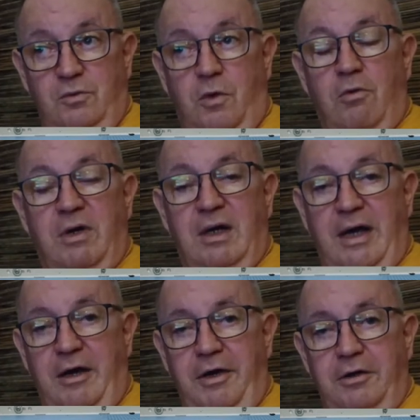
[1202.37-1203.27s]
won't
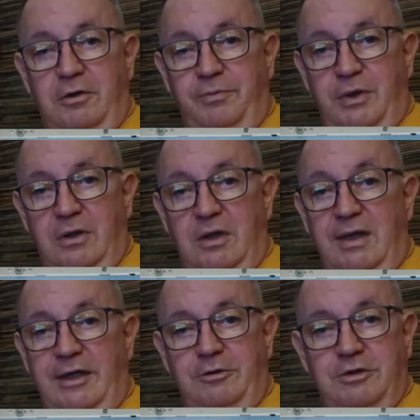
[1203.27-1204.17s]
allow it to put
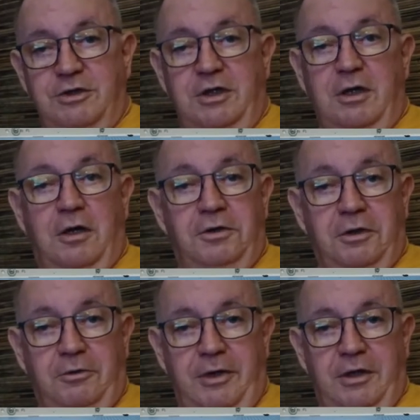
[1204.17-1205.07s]
electricity on the
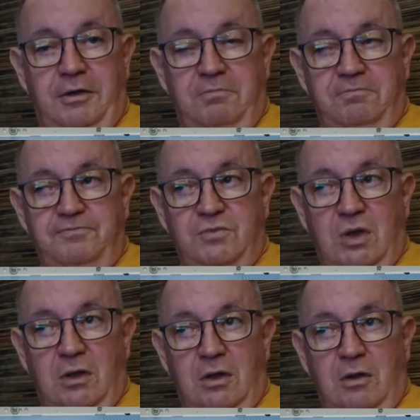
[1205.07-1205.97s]
grid
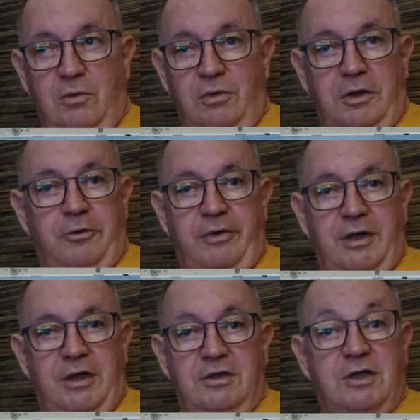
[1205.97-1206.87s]
when the
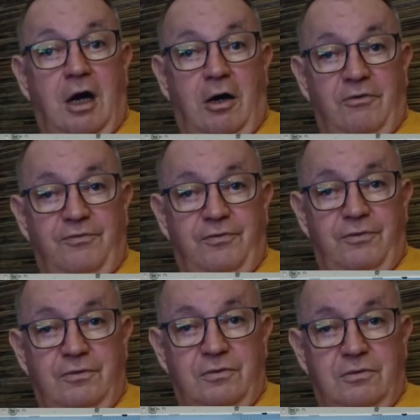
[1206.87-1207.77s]
grid is off
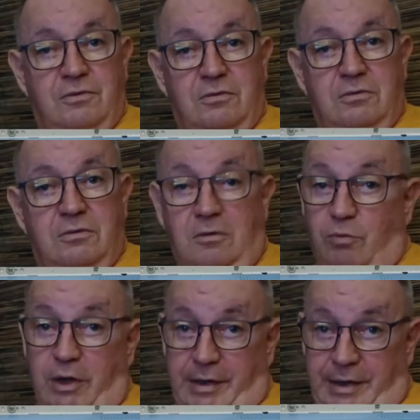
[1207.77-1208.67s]
or
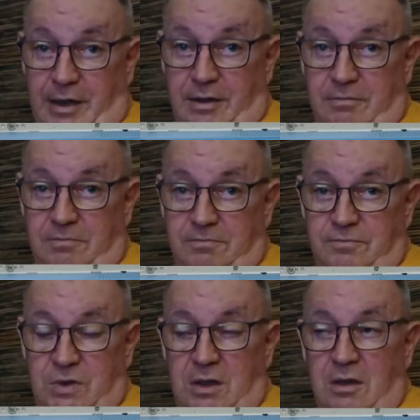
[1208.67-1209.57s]
brown out.
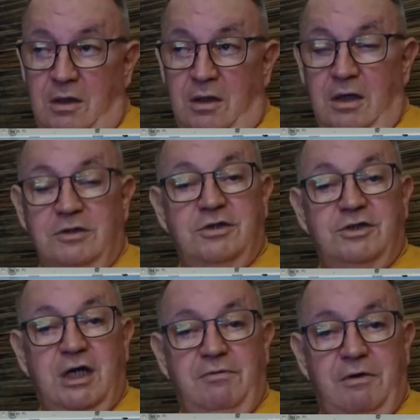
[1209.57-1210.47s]
It's a
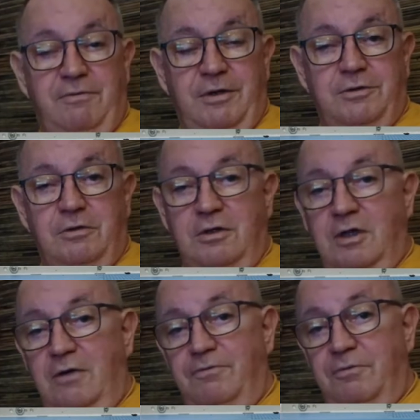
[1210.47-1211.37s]
safety feature to
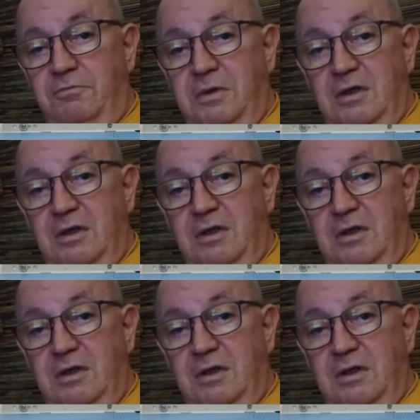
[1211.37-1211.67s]
keep from